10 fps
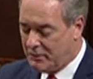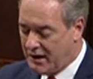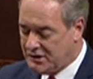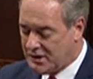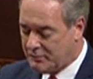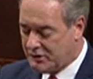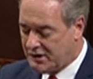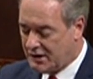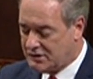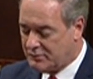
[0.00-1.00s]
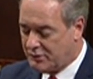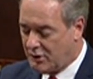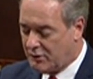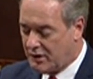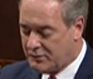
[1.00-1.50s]
Paycheck Protection
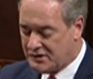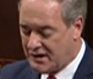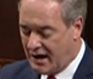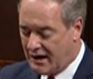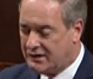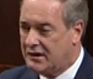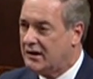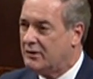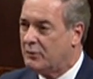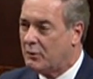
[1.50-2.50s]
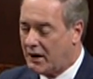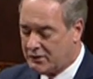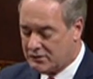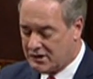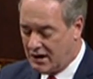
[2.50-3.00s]
Program was enacted in
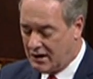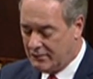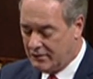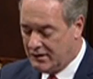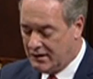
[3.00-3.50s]
record time.